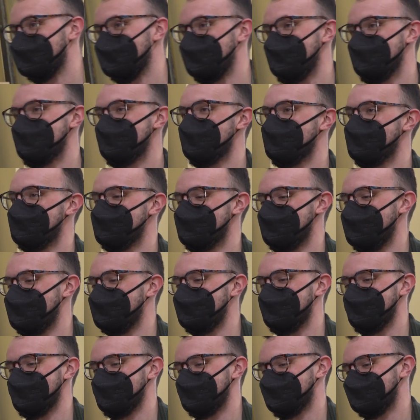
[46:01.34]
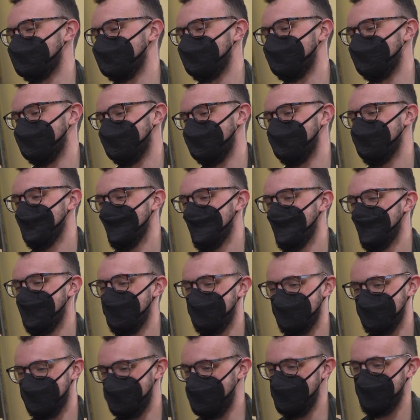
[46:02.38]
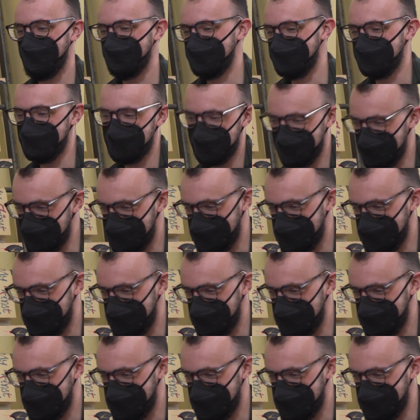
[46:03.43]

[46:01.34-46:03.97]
neighborhood parents and dance and